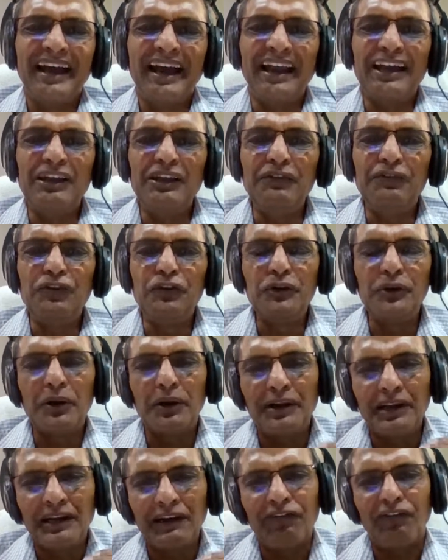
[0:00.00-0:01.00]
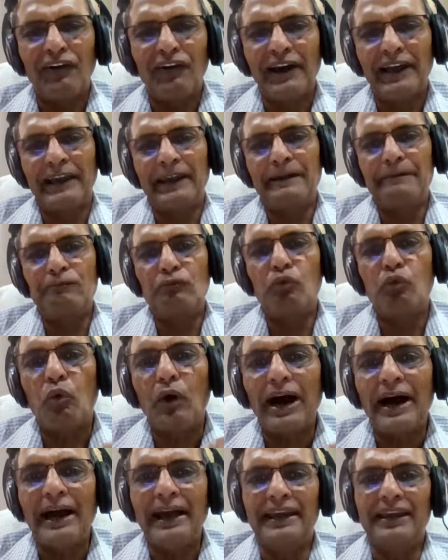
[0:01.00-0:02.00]
And if you don't define
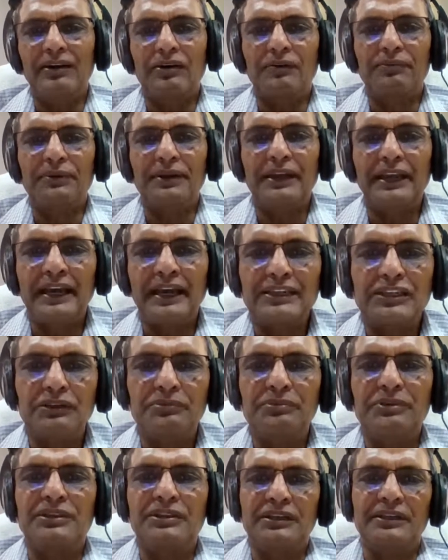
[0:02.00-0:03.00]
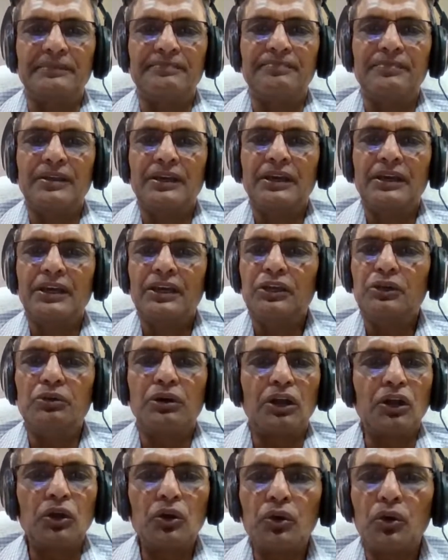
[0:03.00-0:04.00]
why of any activity, you
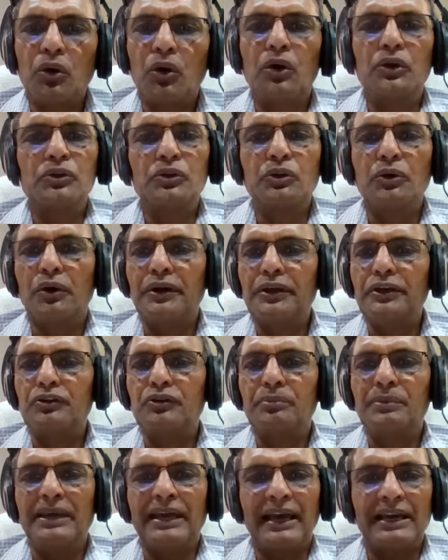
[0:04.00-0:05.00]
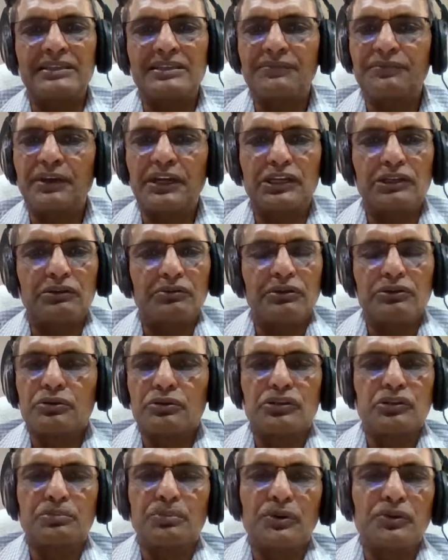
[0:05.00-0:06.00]
are not going to be as effective as
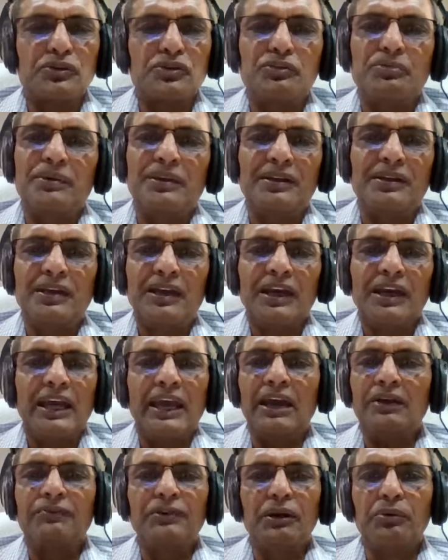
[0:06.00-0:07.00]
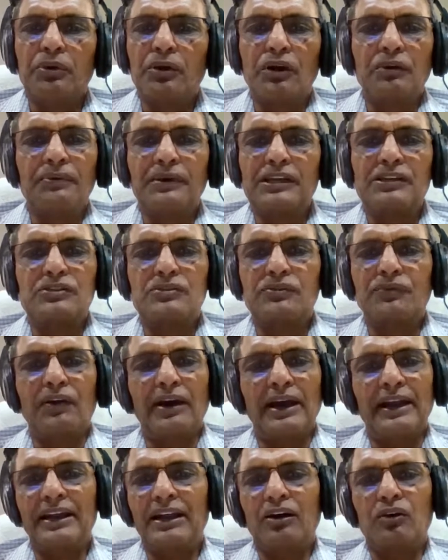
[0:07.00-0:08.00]
you're supposed to be. Every one of us has to
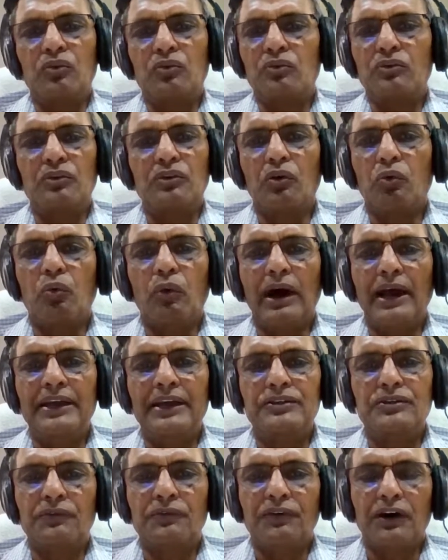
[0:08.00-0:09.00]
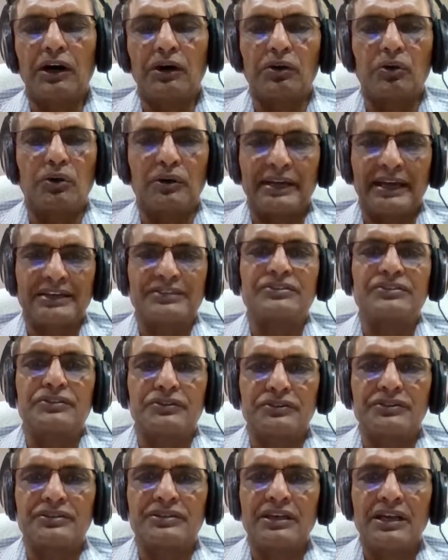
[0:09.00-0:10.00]
find out the whys of our own
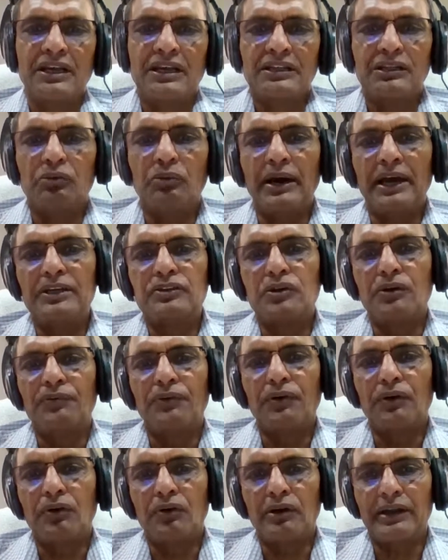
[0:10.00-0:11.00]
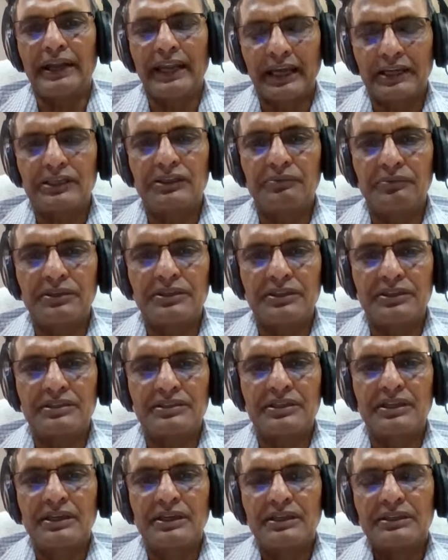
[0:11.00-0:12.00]
actions, the whys of our own
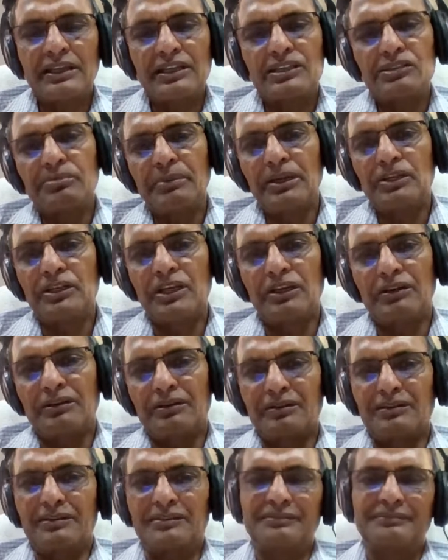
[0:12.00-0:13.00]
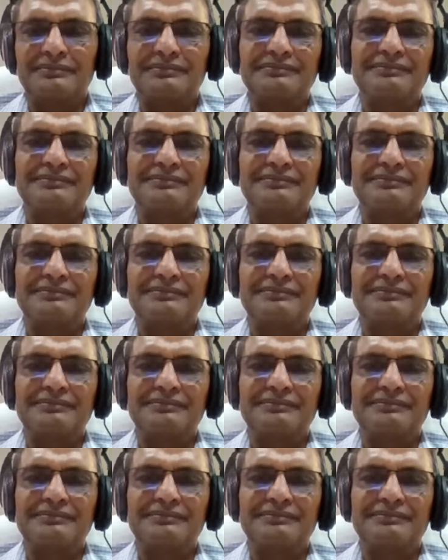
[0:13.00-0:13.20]
activities. That's my take on it.